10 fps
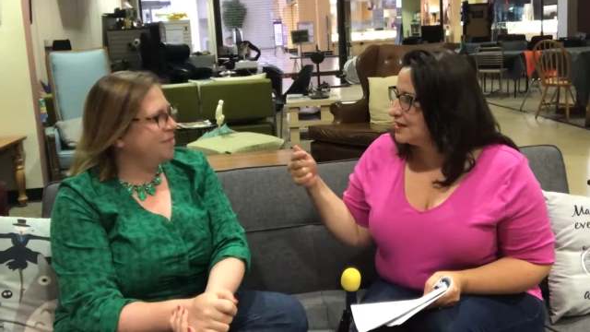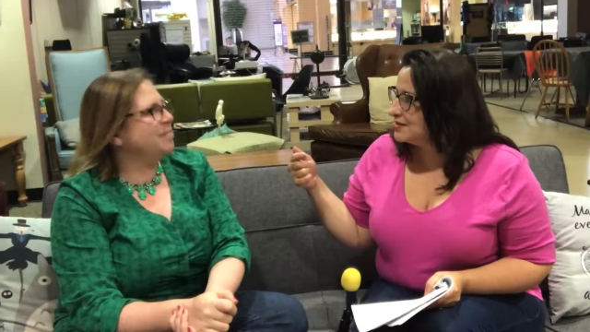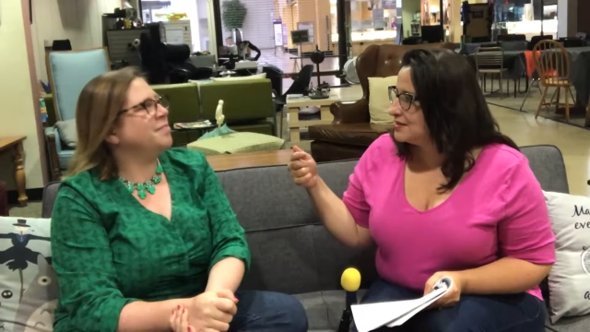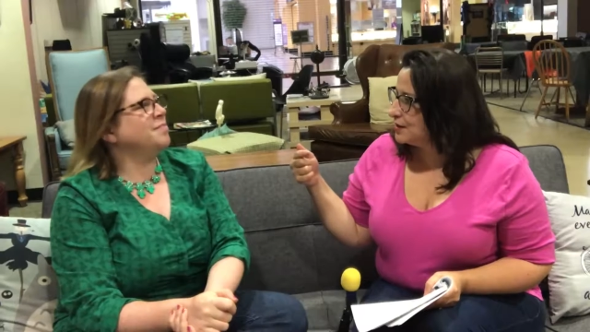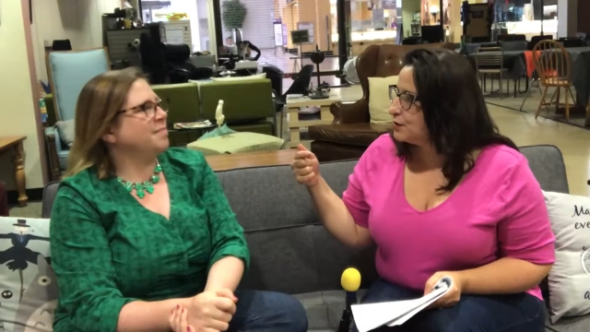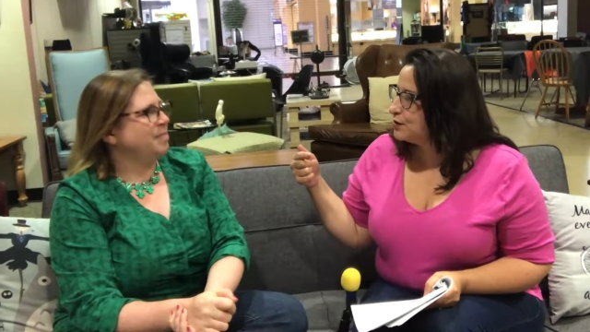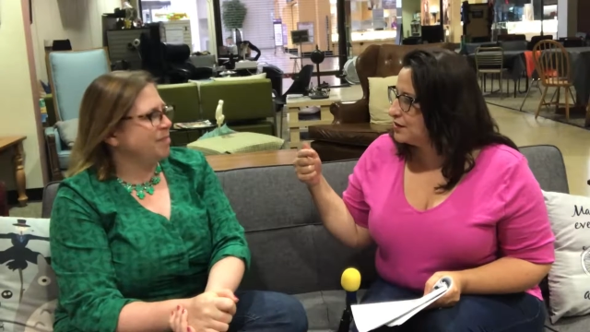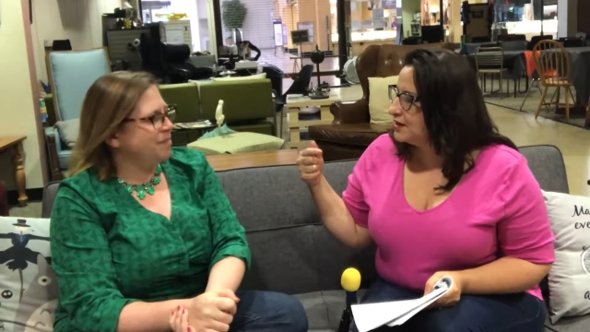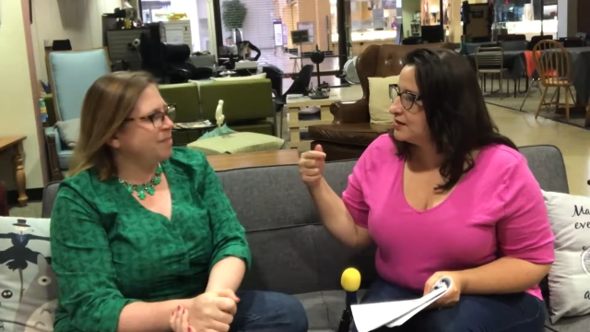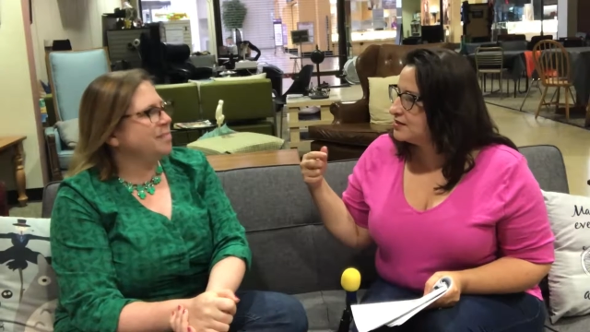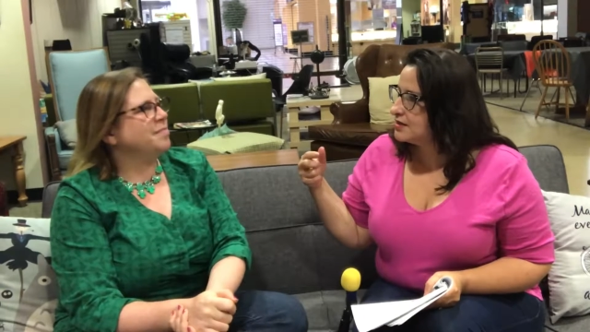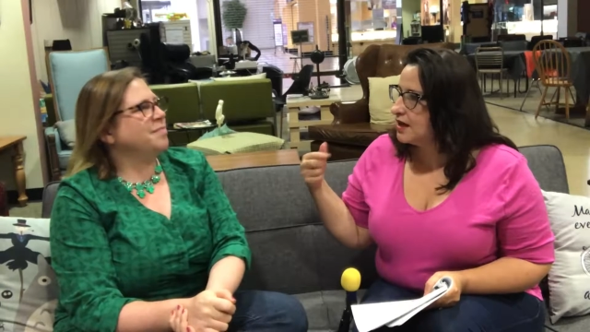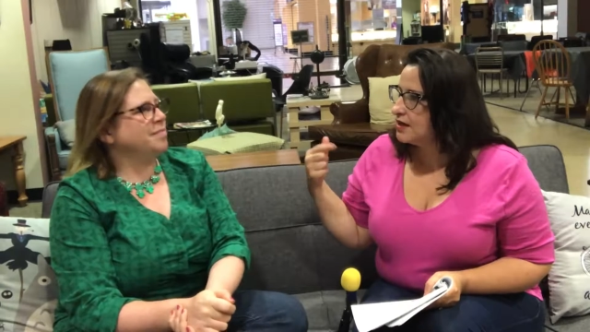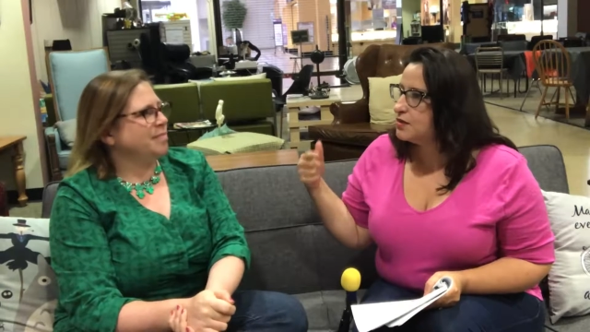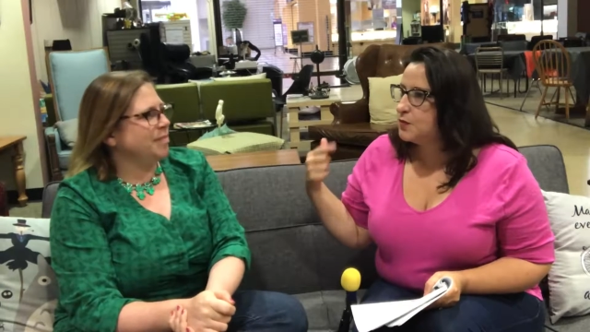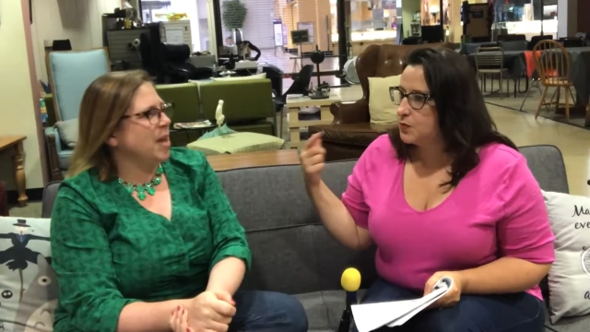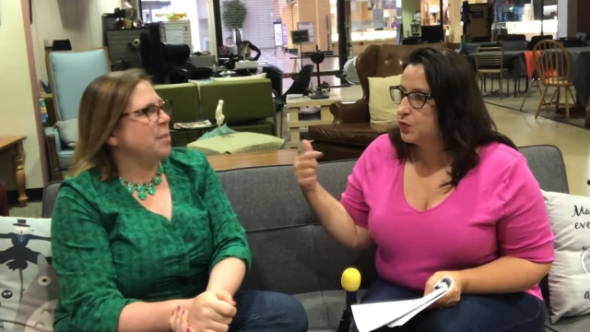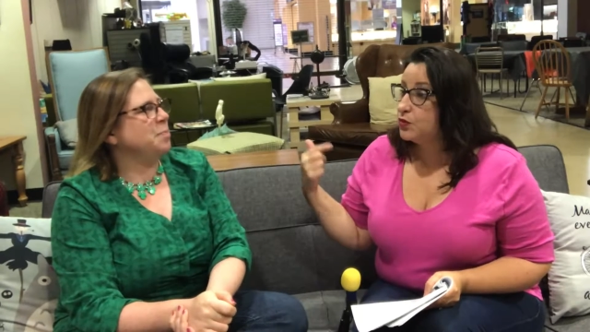Speaker 1: that's the other thing is that the people yeah.